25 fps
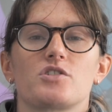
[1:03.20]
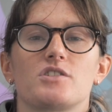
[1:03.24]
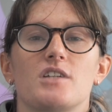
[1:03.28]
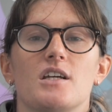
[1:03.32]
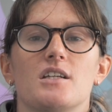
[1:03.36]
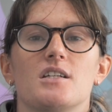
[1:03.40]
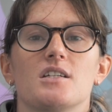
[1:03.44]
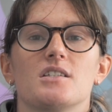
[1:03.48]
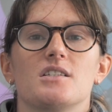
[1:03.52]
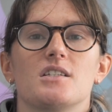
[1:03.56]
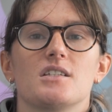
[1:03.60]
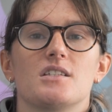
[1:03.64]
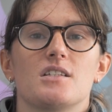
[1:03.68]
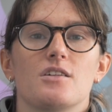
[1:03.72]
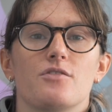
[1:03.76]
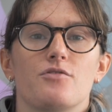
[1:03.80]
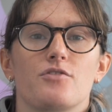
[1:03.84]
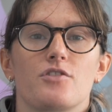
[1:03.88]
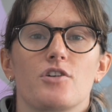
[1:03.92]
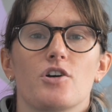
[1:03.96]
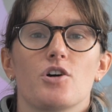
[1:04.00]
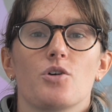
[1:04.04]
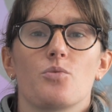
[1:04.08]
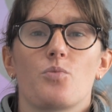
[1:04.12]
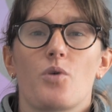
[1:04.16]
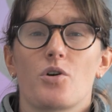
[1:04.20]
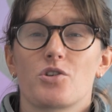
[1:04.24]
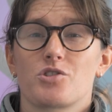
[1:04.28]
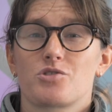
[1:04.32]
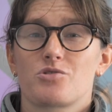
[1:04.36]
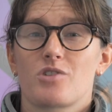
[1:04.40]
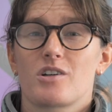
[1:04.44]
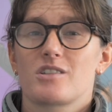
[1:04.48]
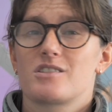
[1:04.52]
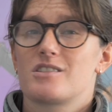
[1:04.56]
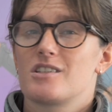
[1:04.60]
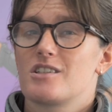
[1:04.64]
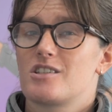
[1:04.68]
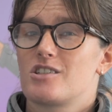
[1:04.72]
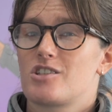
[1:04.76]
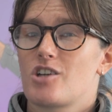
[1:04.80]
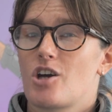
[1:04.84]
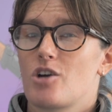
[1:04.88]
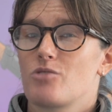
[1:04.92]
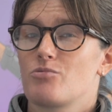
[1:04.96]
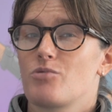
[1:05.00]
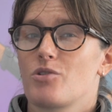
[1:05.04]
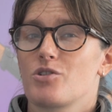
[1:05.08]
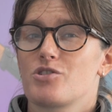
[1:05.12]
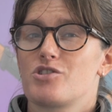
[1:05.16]
Status certificate whilst dressed as
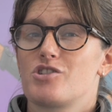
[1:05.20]
Sir Rod